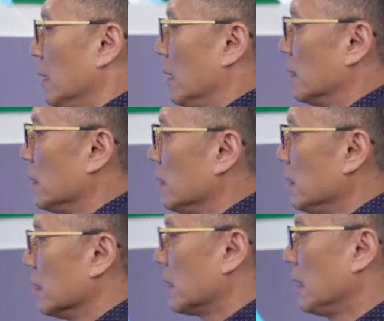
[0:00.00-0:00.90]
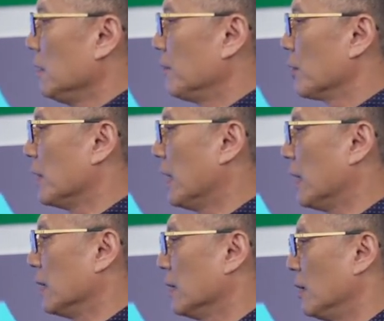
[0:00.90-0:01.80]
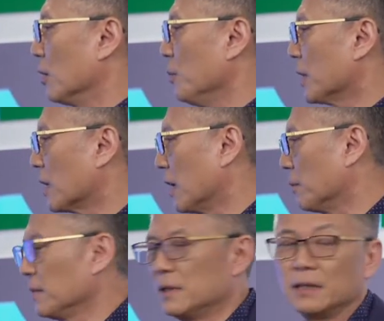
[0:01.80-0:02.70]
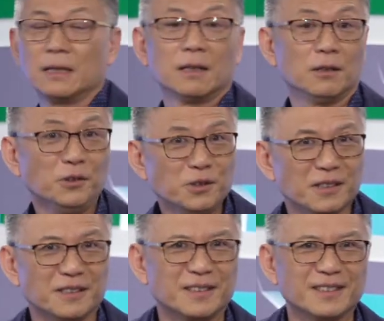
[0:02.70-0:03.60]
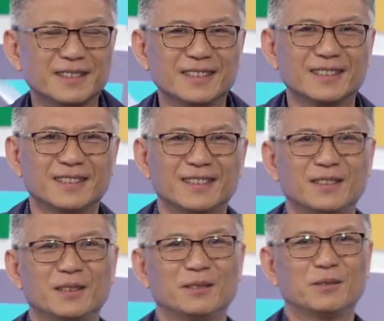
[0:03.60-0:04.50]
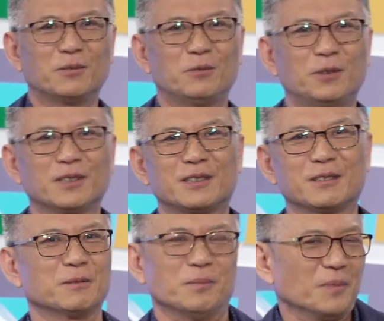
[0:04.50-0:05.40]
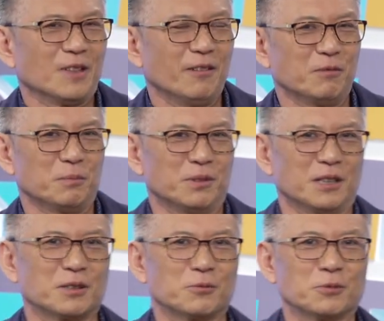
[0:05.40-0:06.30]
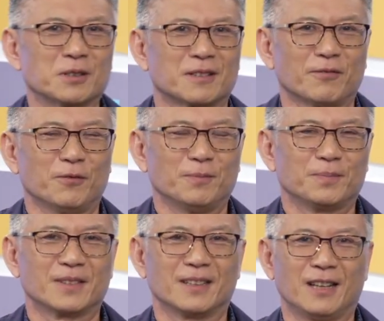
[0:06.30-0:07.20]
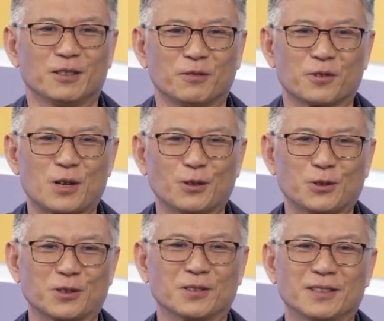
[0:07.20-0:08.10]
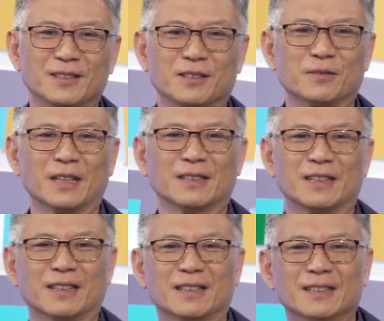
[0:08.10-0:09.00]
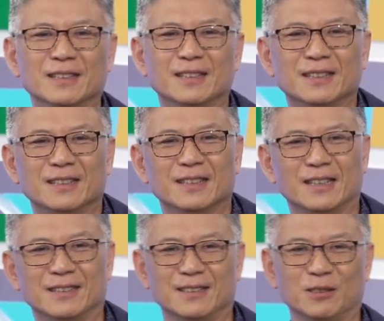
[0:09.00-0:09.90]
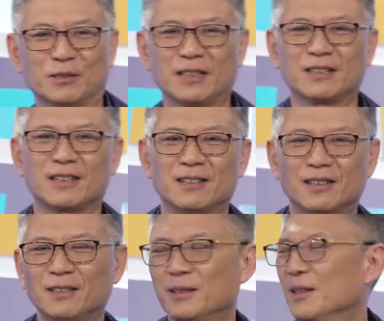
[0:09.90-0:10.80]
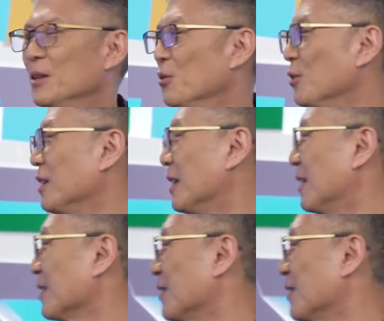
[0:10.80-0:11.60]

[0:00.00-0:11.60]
at the year 1948, Olympic Games, London, what a lovely place with lots of culture event there. And United Kingdom, we are